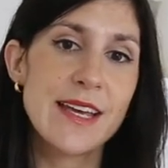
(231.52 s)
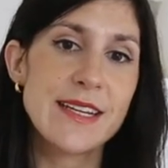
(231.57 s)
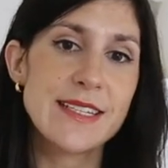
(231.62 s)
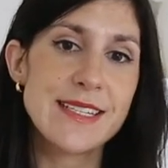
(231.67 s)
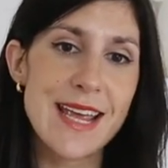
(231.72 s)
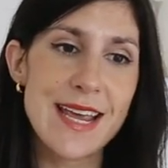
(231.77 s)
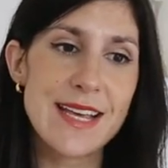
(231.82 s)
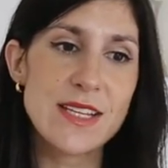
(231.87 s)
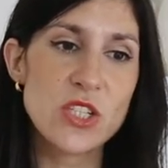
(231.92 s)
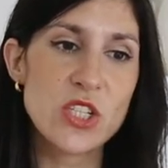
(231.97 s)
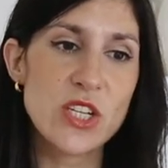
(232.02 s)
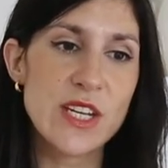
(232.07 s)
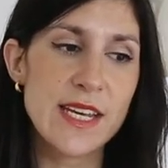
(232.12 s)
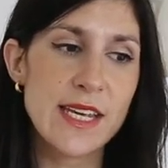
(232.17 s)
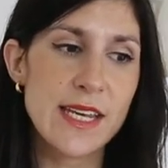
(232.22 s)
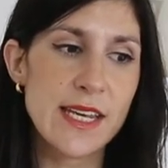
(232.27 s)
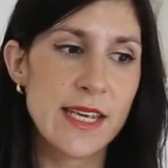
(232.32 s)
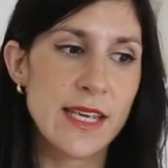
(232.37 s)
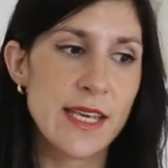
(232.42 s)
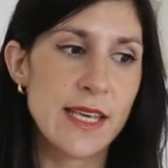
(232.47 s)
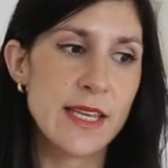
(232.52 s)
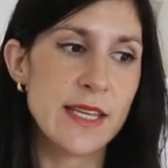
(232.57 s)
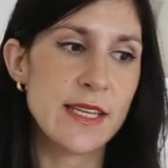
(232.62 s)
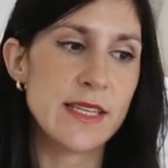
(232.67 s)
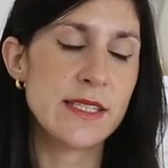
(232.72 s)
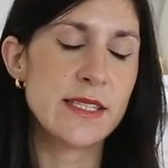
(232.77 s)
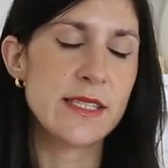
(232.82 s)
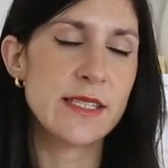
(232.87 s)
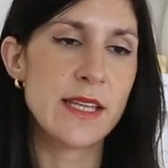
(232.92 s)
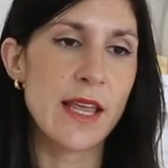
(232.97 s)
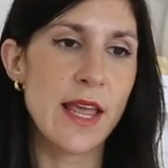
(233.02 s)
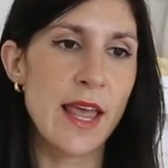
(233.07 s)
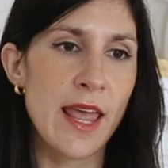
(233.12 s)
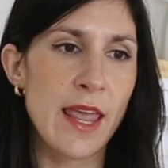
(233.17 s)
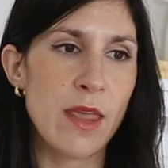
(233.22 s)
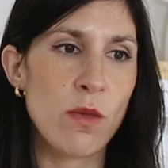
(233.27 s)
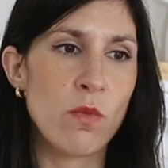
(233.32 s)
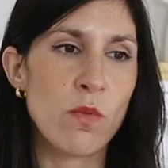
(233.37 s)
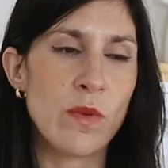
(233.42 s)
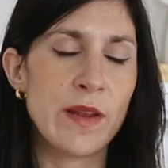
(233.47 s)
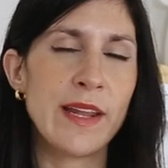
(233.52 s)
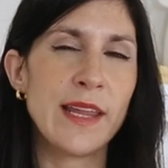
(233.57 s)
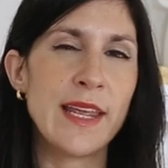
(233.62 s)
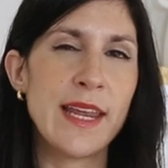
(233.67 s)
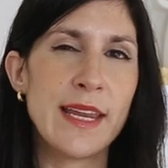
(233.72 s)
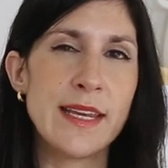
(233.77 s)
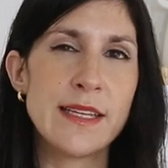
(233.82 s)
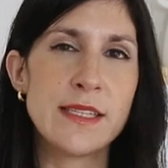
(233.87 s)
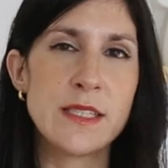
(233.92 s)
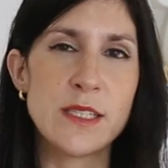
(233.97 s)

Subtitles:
Texture is a really